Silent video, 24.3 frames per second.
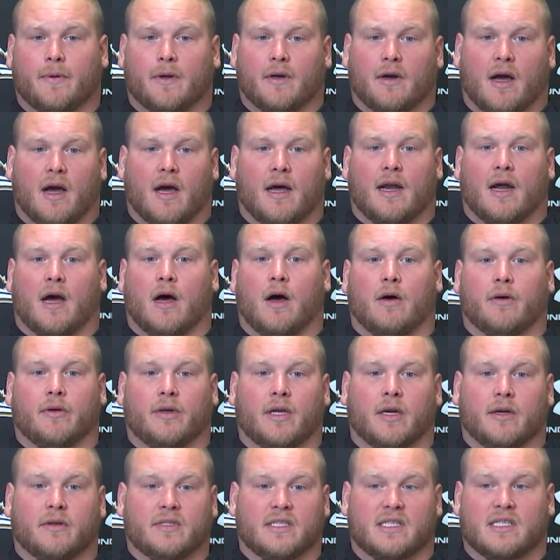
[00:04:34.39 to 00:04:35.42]
You're not all, you
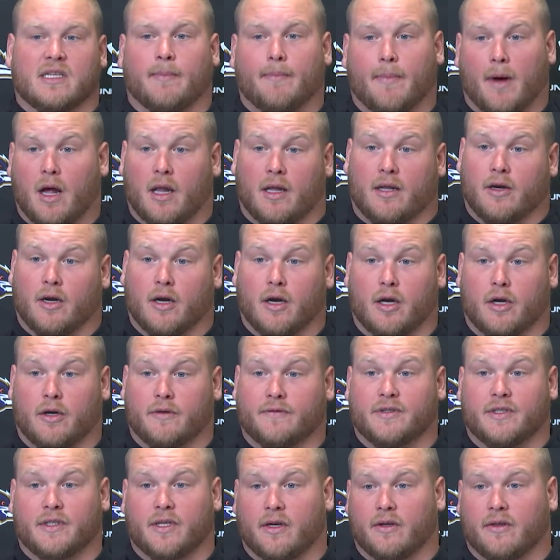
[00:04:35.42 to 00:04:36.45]
know, just a ball of
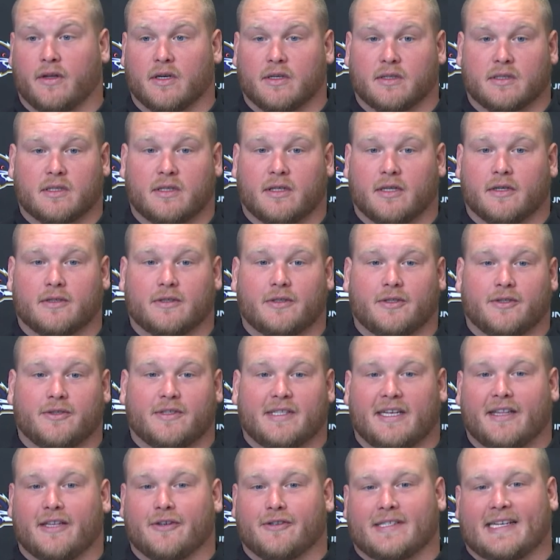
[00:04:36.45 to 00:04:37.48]
nerves. You know, there's you
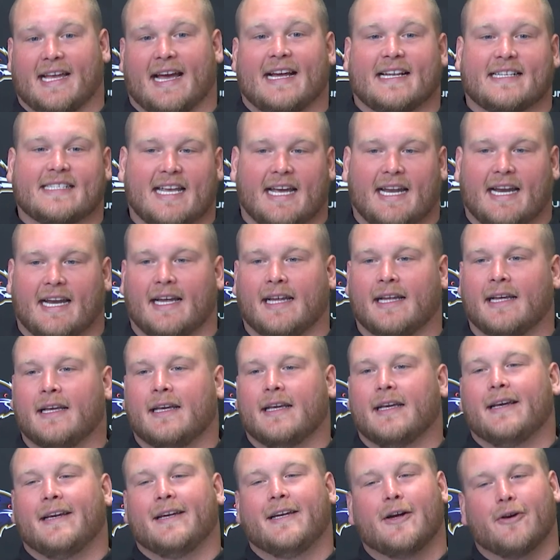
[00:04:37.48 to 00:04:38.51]
see those guys kind of,
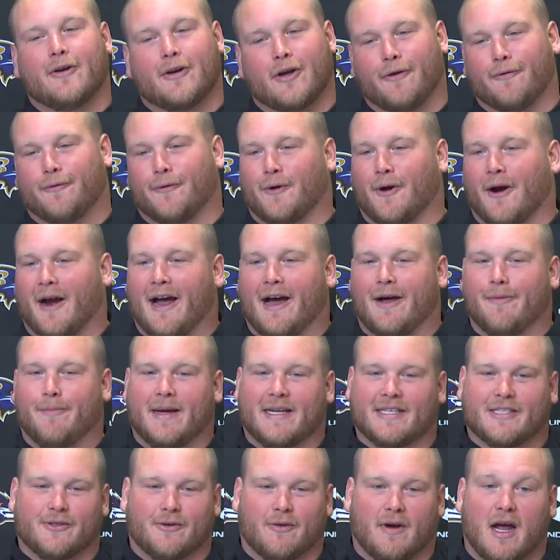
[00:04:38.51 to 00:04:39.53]
you know, goofing around,
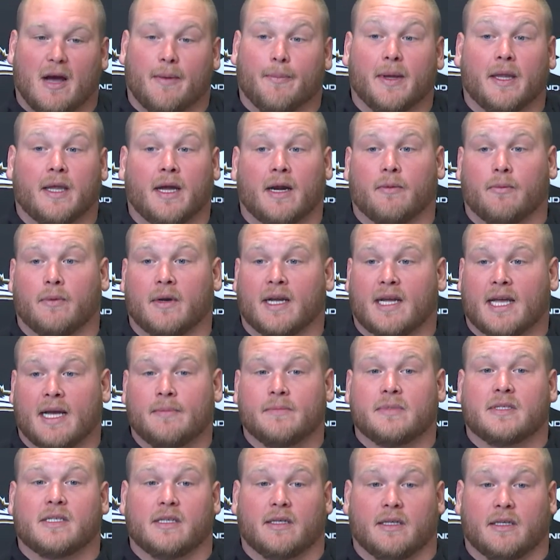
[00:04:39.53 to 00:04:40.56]
messing around. But when it
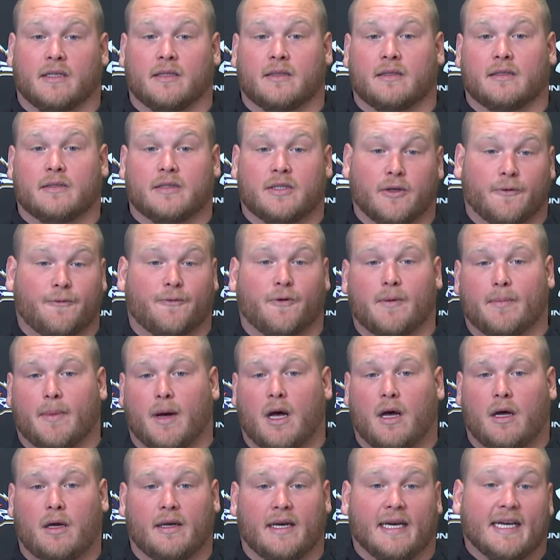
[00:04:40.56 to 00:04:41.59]
comes to
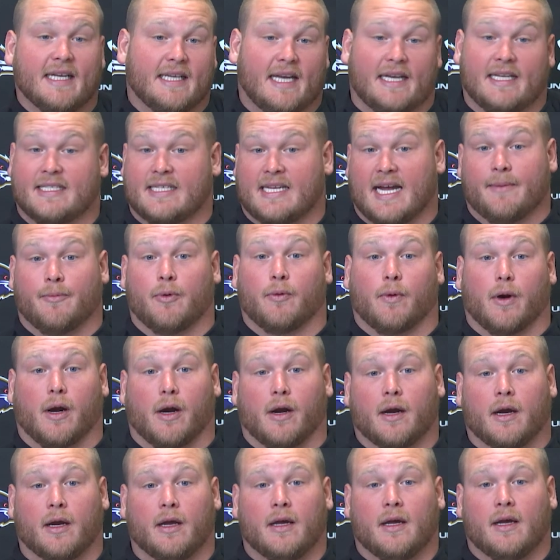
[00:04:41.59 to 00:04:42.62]
football, it's time to
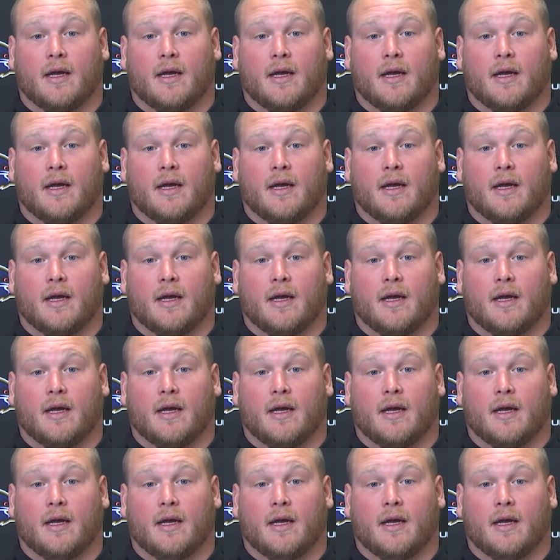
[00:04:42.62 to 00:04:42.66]
work.